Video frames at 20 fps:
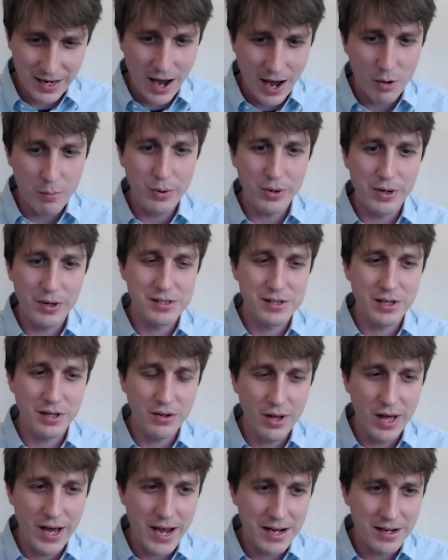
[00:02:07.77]
output has
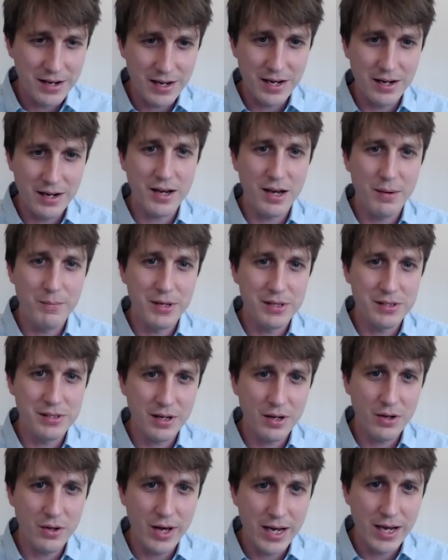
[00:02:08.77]
declined and income has
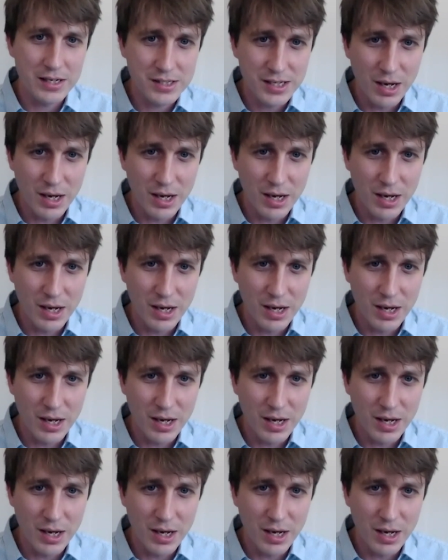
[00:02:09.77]
declined.